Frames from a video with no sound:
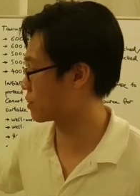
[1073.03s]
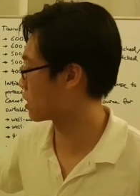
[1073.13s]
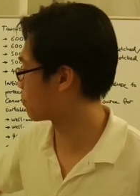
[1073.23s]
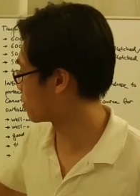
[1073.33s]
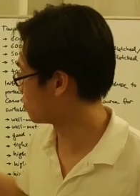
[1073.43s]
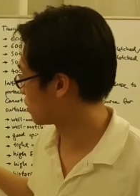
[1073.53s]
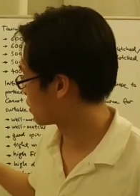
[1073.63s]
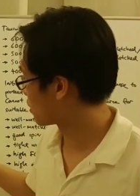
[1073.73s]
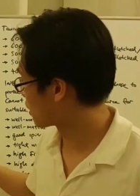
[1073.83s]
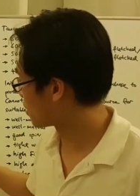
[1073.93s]
siyah bow,
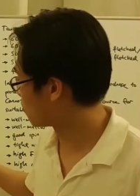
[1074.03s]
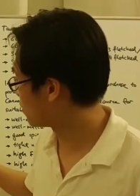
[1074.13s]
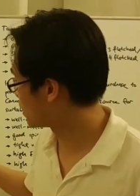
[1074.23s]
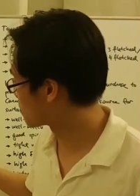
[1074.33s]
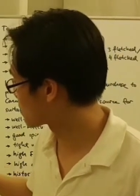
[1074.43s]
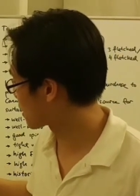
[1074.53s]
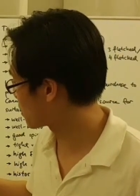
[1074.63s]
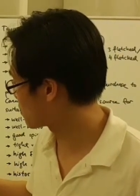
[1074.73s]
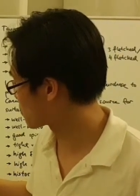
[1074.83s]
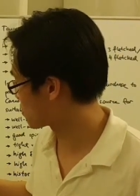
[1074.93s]
a medium
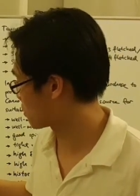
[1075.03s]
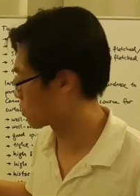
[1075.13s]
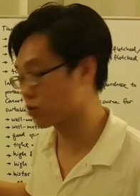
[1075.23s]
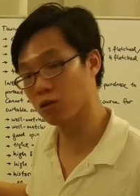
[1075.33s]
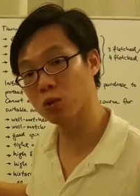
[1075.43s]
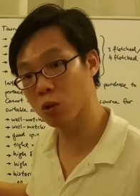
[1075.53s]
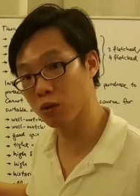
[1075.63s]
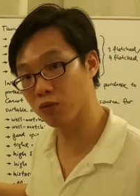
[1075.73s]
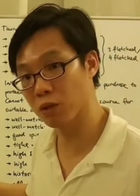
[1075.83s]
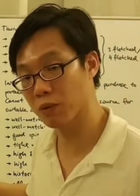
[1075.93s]
size, so
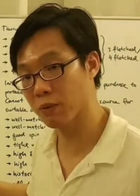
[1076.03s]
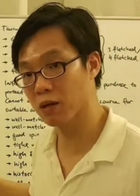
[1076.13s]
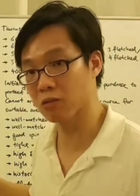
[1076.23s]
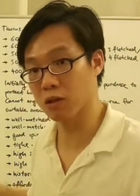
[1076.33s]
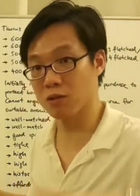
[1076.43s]
12 gram per pound.